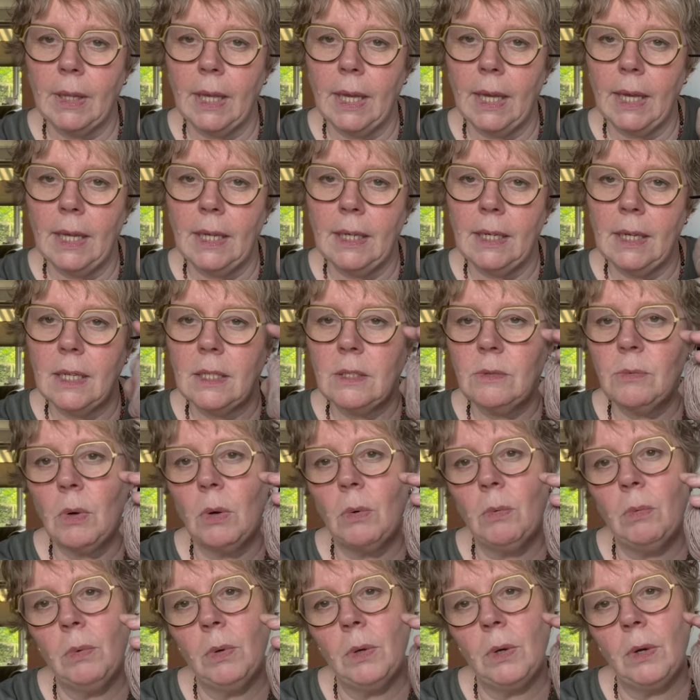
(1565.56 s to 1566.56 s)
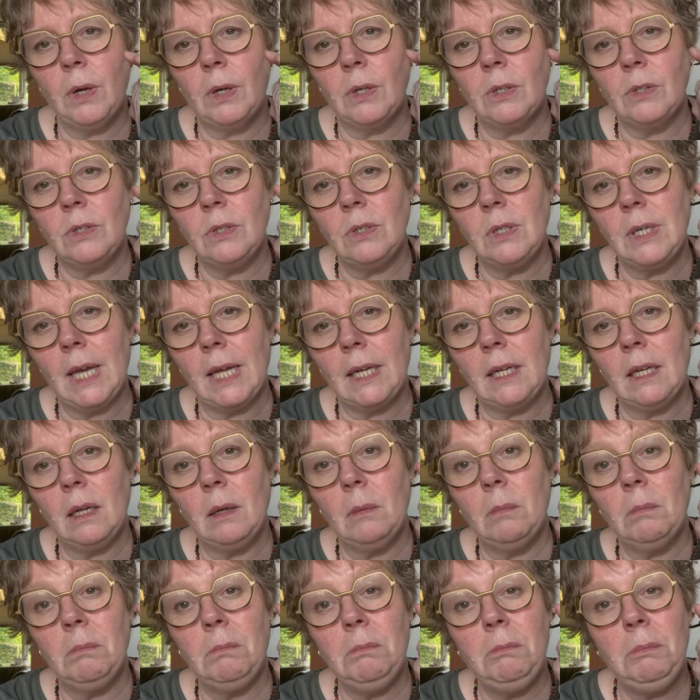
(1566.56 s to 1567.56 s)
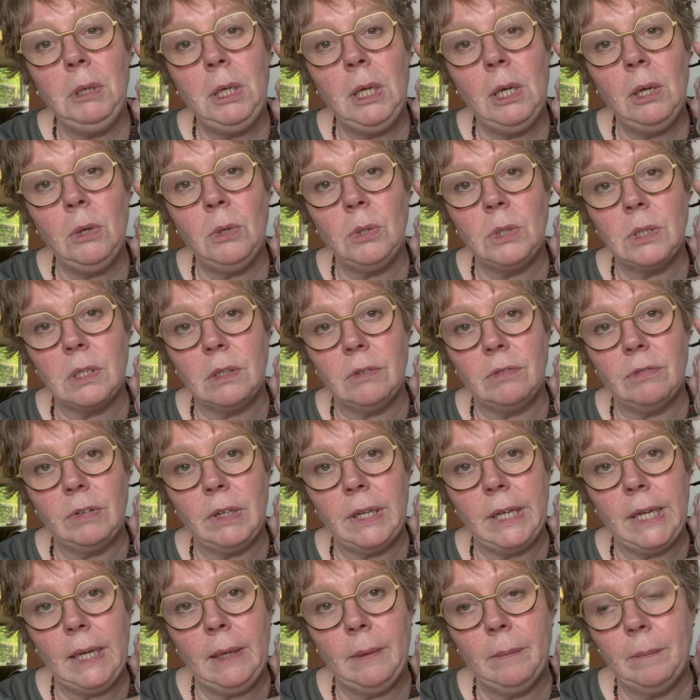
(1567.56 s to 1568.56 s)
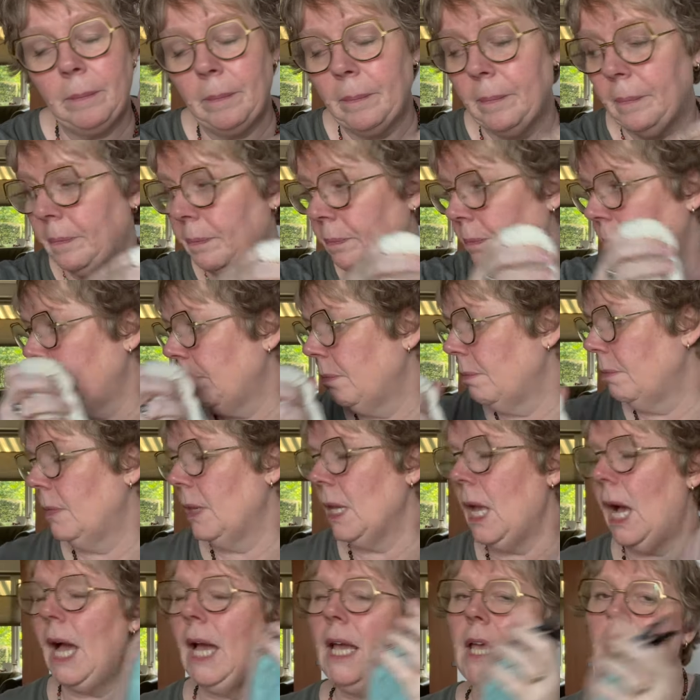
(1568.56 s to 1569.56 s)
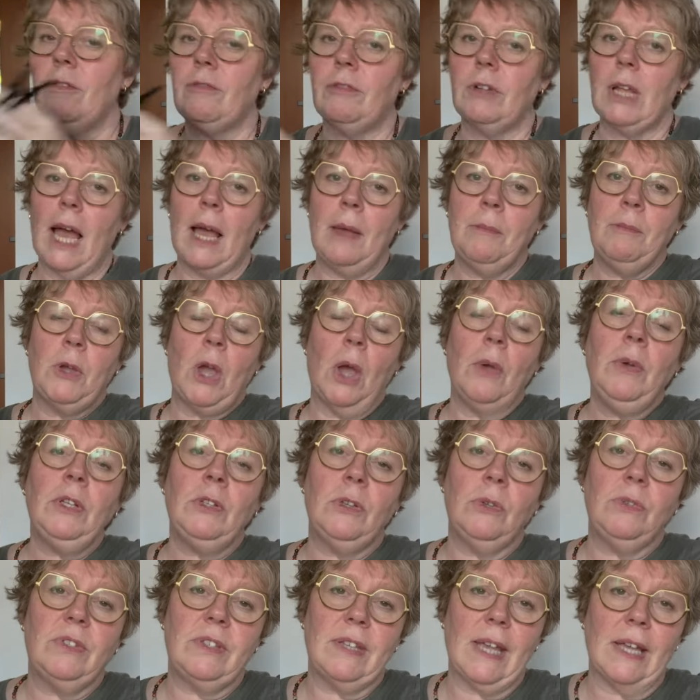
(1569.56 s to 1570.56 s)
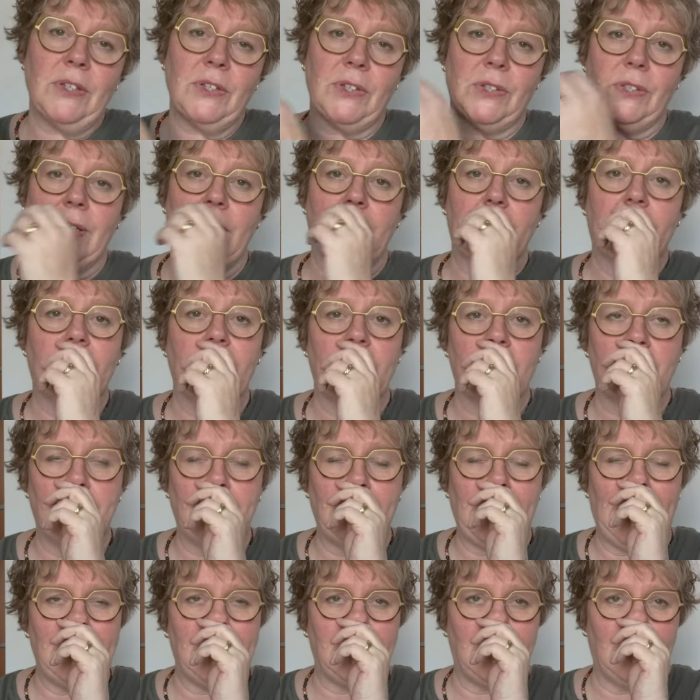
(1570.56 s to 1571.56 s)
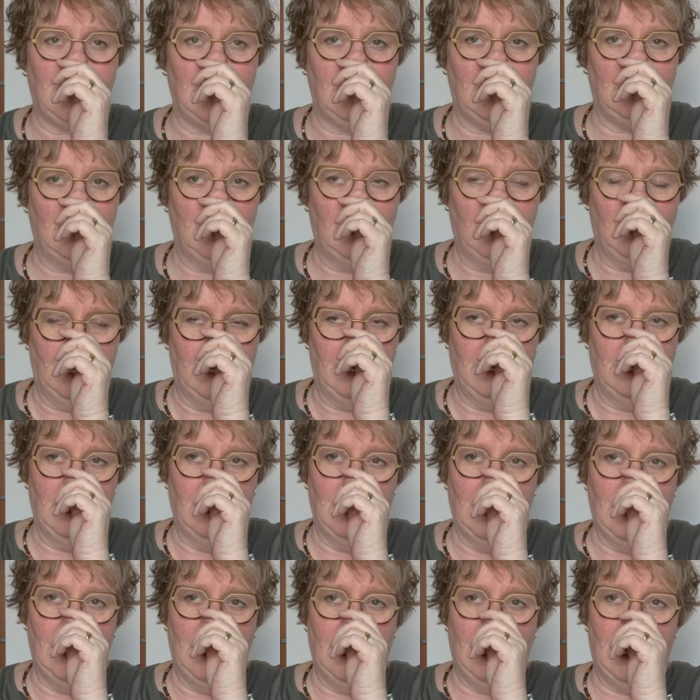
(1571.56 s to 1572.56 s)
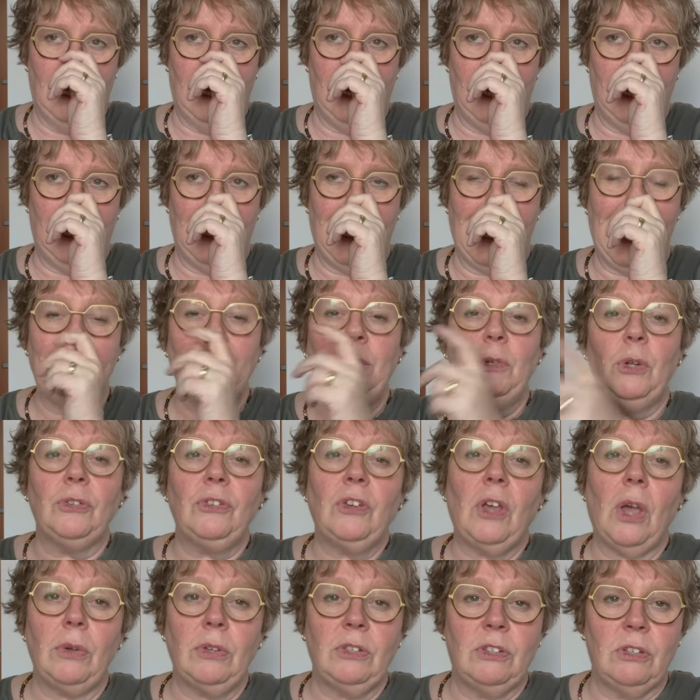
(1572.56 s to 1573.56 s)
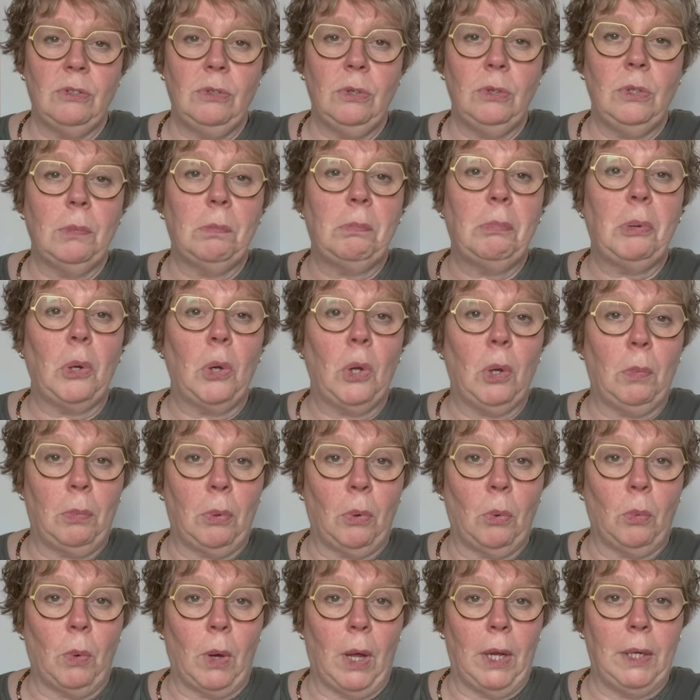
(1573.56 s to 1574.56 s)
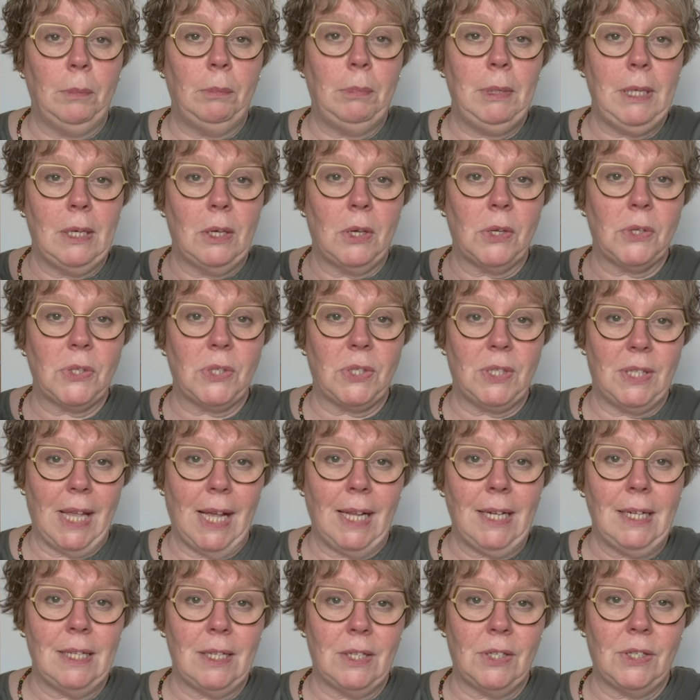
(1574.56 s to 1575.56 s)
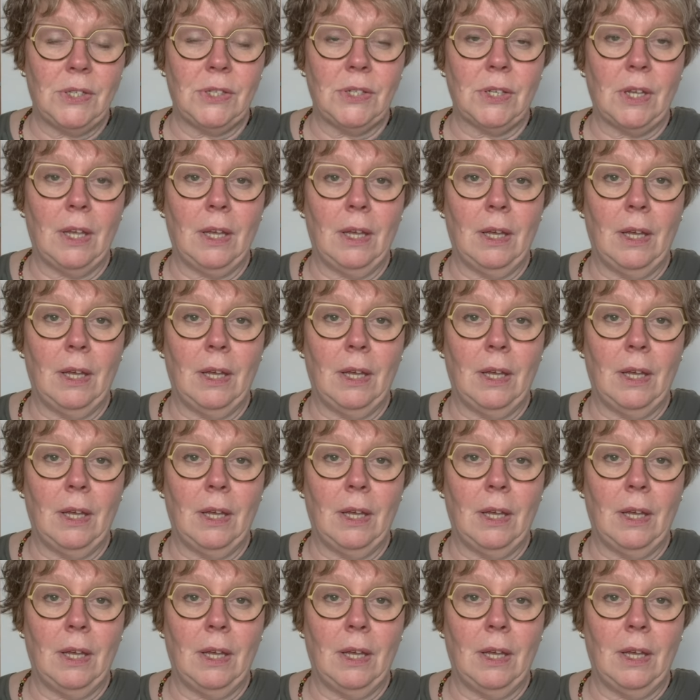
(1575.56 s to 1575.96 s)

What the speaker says: and it will work together beautifully. I'm going to test knit this pattern. I'm not going to do the purple one because that is